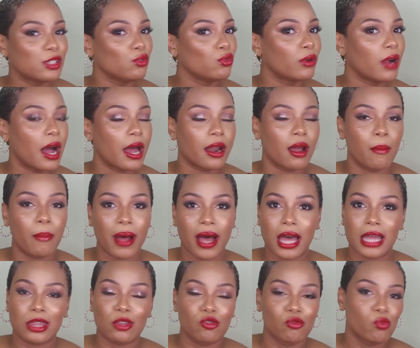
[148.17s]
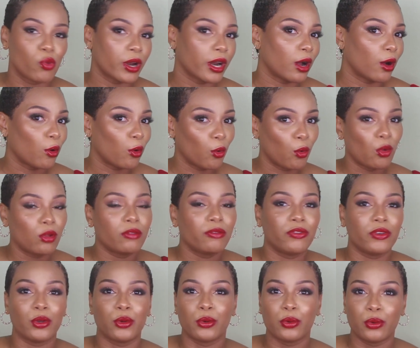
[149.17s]
you got a bathroom with a whole
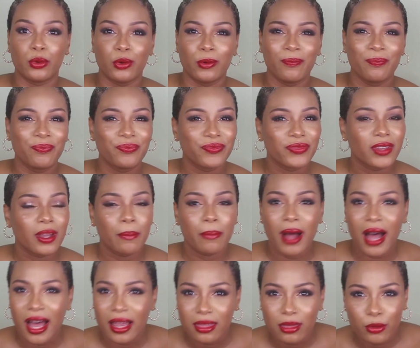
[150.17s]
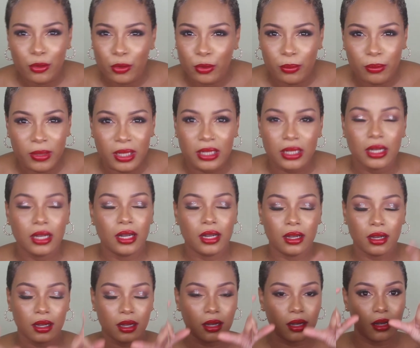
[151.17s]
view, bathroom
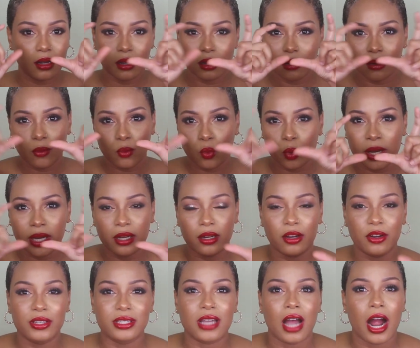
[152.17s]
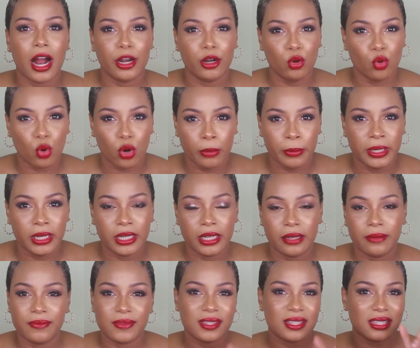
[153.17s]
windows are
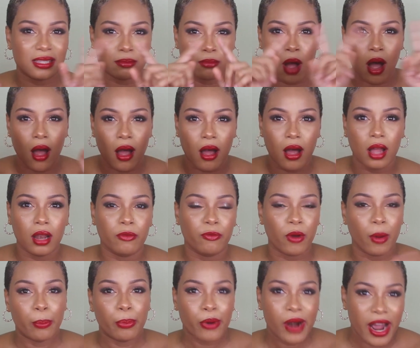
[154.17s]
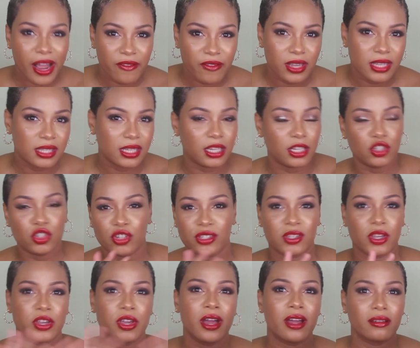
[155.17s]
normally small for privacy, just
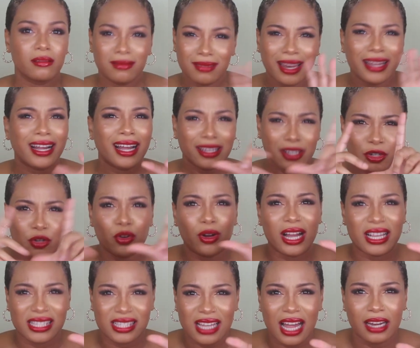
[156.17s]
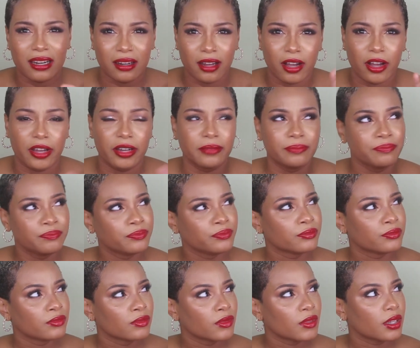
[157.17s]
so you, like, you know, a standard,
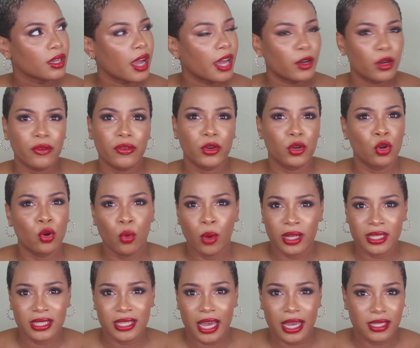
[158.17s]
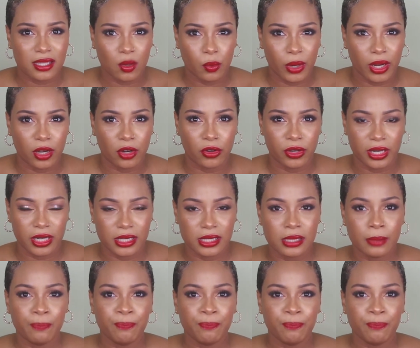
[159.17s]
I don't even know what size the window is.